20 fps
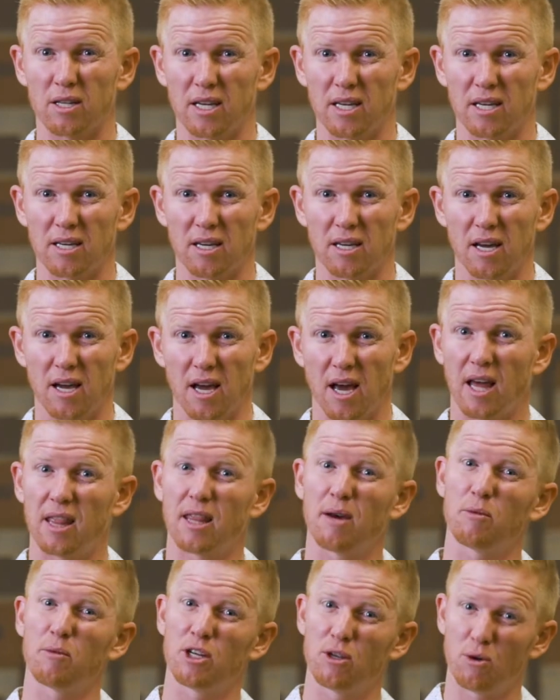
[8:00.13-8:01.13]
thing
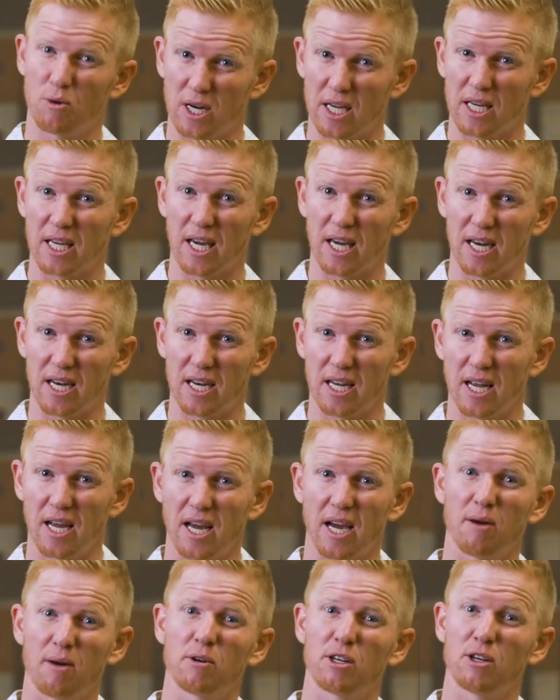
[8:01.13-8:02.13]
and then we do it again,
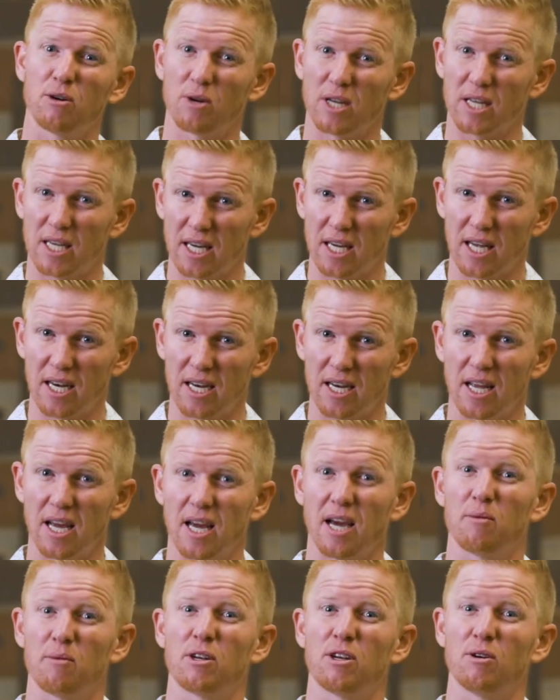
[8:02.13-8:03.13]
and we do it again,
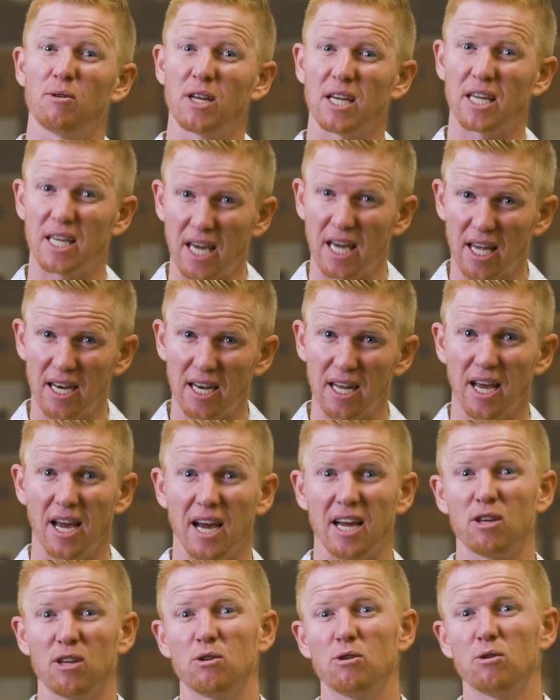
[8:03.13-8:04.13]
and we do it again,
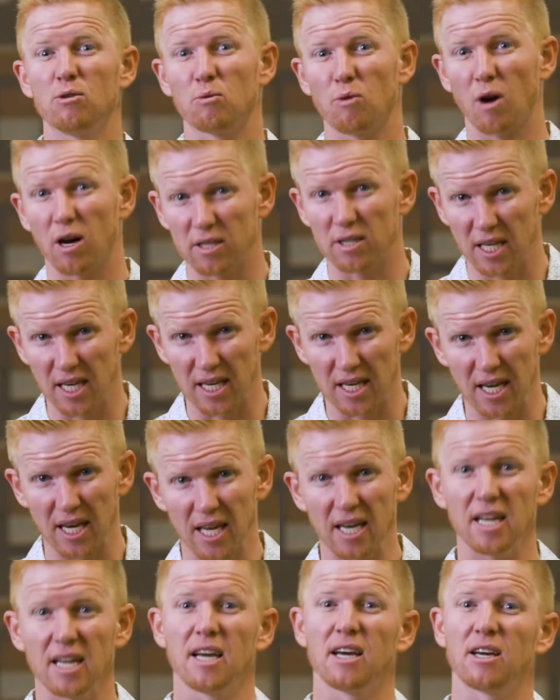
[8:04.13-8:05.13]
and you do the wrong thing
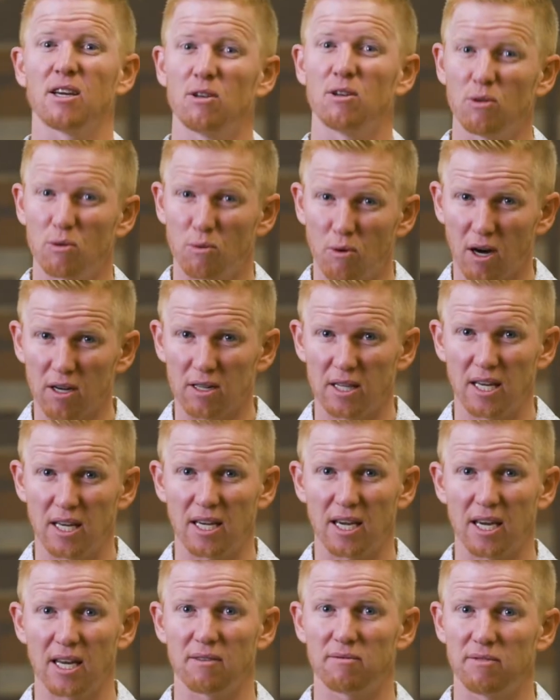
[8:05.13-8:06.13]
again, you do the wrong thing
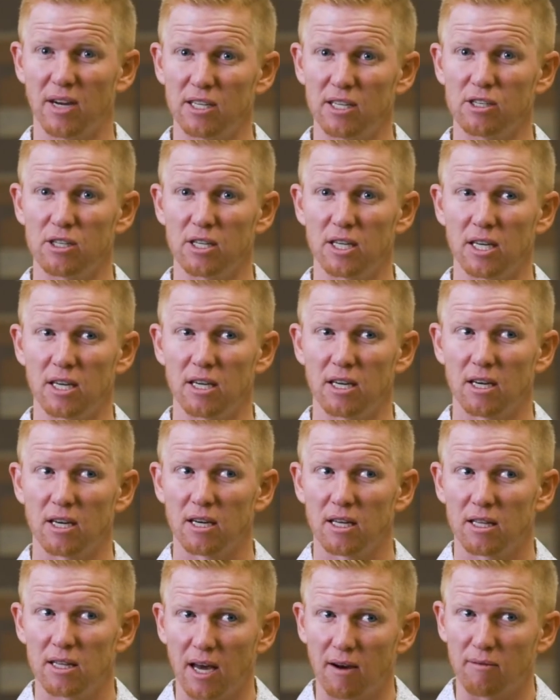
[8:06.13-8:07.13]
again. Eventually,
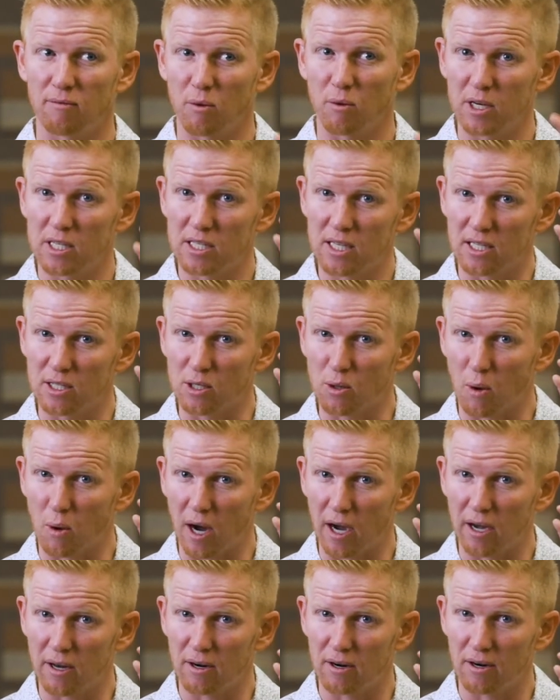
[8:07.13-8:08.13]
that voice gets
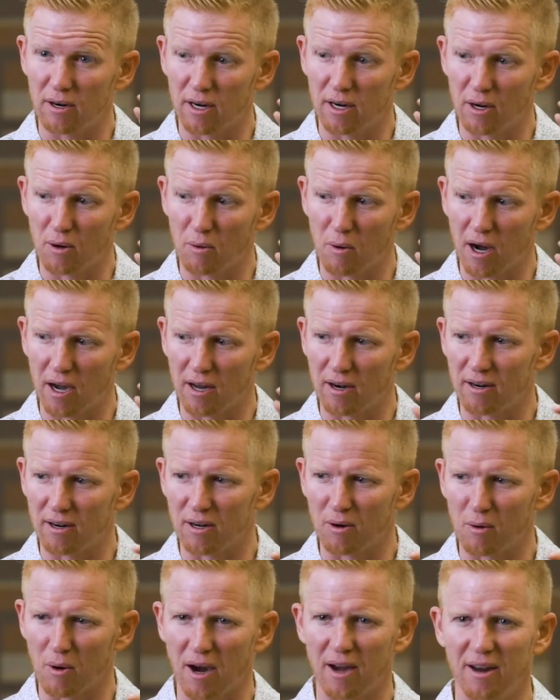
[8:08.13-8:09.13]
quieter and quieter
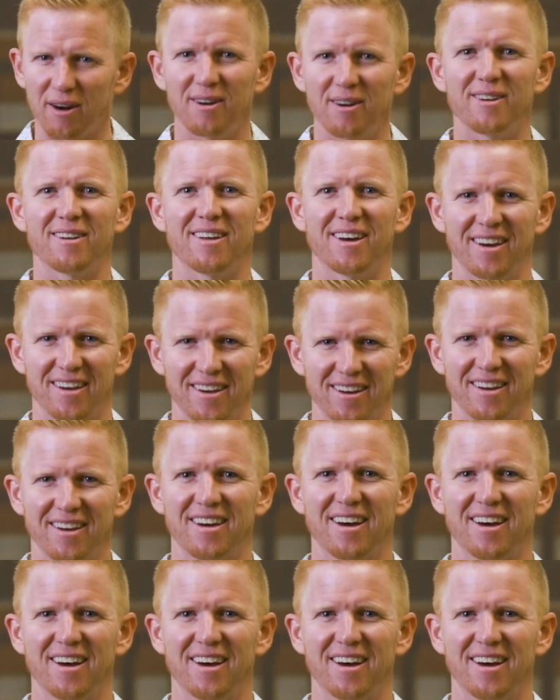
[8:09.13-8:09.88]
and quieter, and you're like,